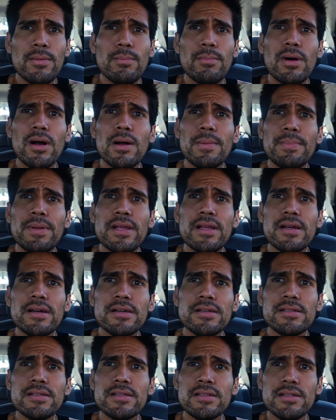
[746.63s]
But
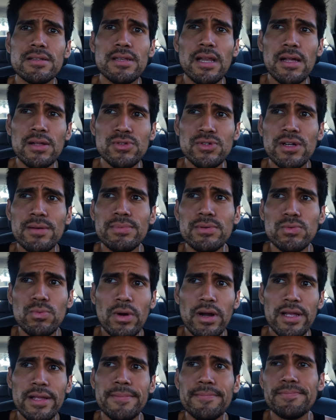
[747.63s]
because Donald Trump is
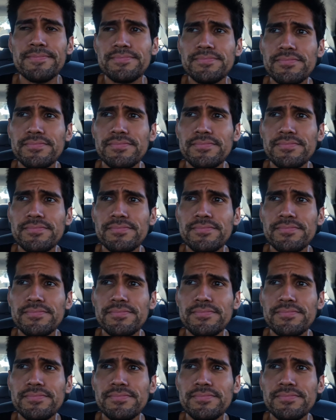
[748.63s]
white,